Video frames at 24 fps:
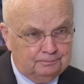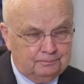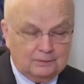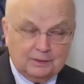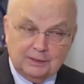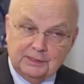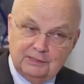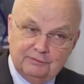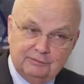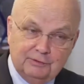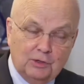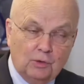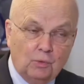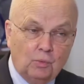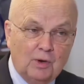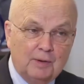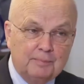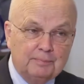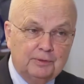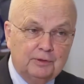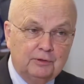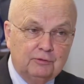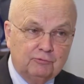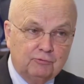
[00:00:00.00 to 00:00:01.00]
even a
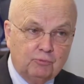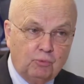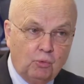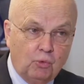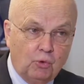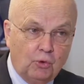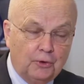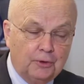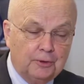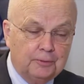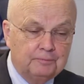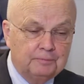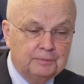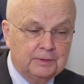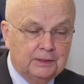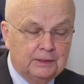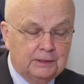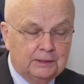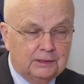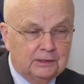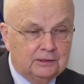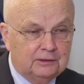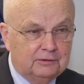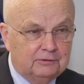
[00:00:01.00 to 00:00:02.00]
weapon of war.
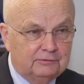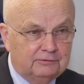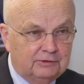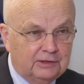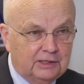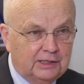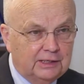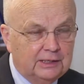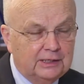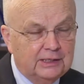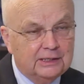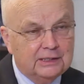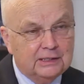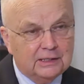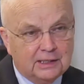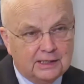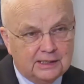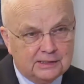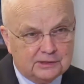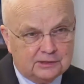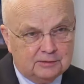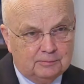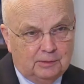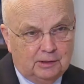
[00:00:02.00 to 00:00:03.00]
Valery
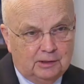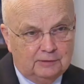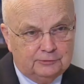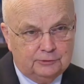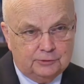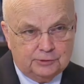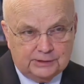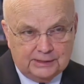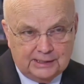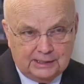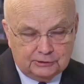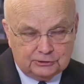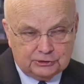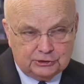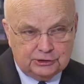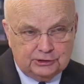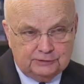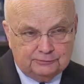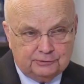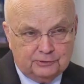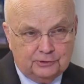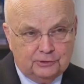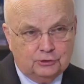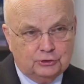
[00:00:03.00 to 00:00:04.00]
Gerasimov, who's now
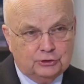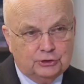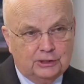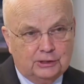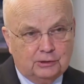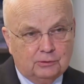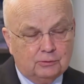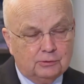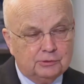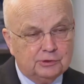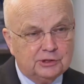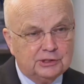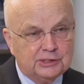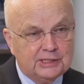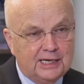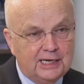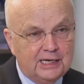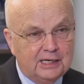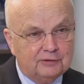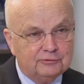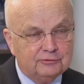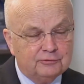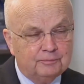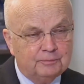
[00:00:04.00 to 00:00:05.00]
chief of their general
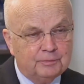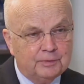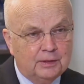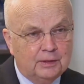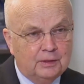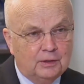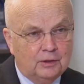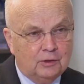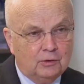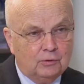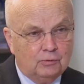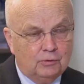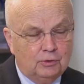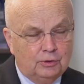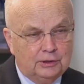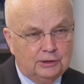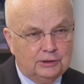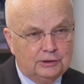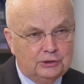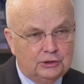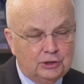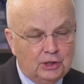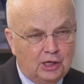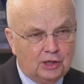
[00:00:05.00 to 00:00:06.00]
staff, wrote a
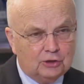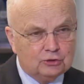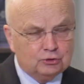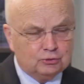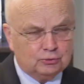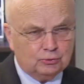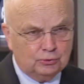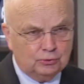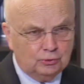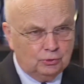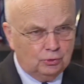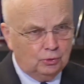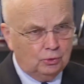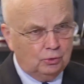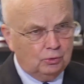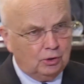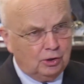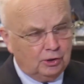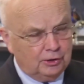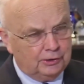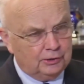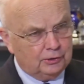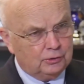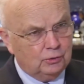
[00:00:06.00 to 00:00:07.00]
doctrinal
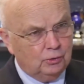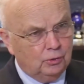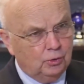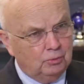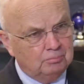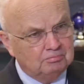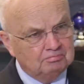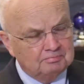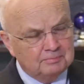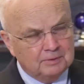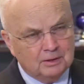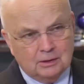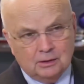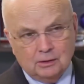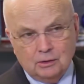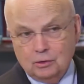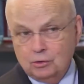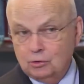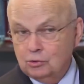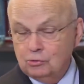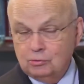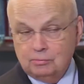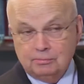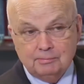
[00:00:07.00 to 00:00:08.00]
article,
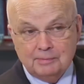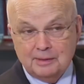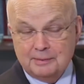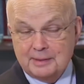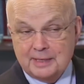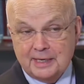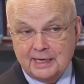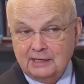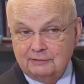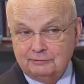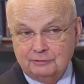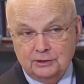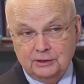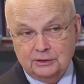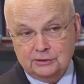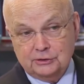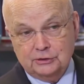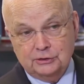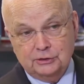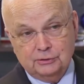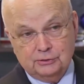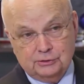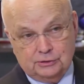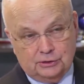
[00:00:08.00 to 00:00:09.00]
maybe half a dozen
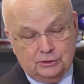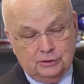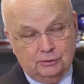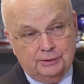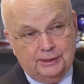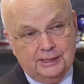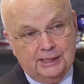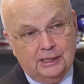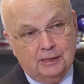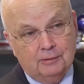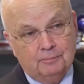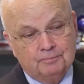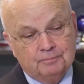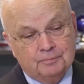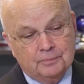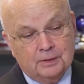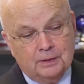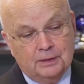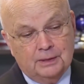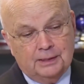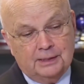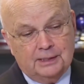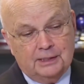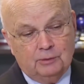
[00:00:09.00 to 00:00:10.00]
years ago now,
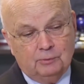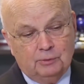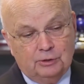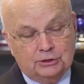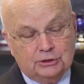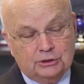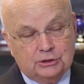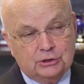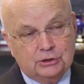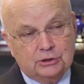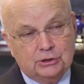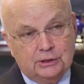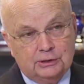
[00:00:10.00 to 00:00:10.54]
in which